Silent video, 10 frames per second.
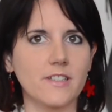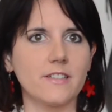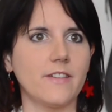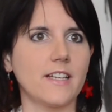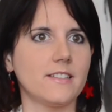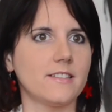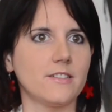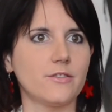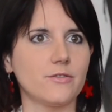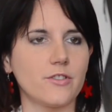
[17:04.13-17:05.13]
get affected
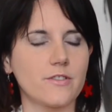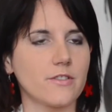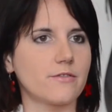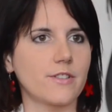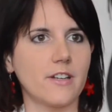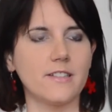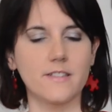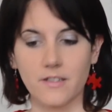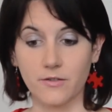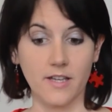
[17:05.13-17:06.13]
and to just not regret and
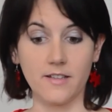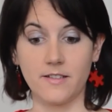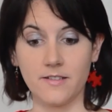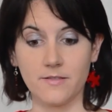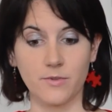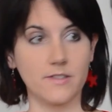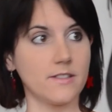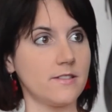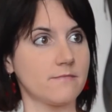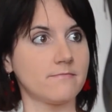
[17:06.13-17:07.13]
say, okay, it is what it
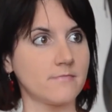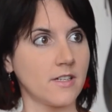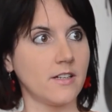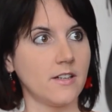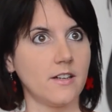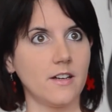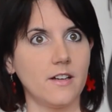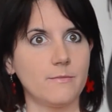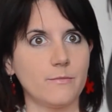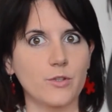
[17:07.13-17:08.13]
is.
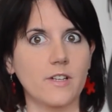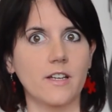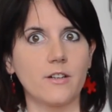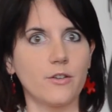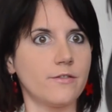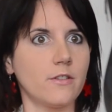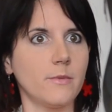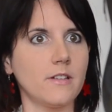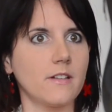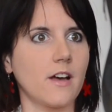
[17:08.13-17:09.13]
Um, what can I learn from
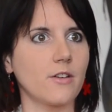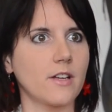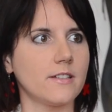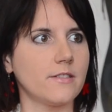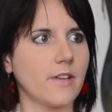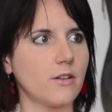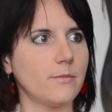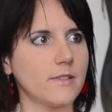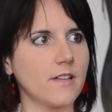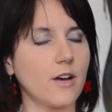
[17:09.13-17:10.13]
it, and how can I
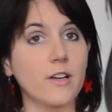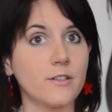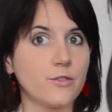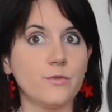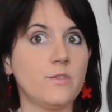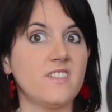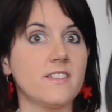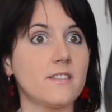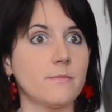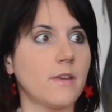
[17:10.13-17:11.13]
develop, and how can I use
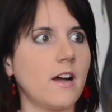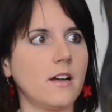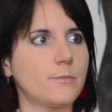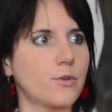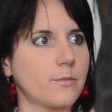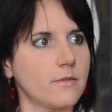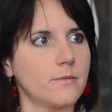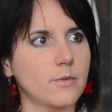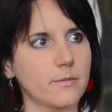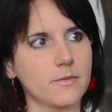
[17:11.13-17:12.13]
this in my art, prob
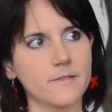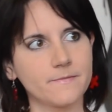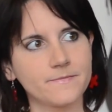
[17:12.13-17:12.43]
mm-hmm. probably.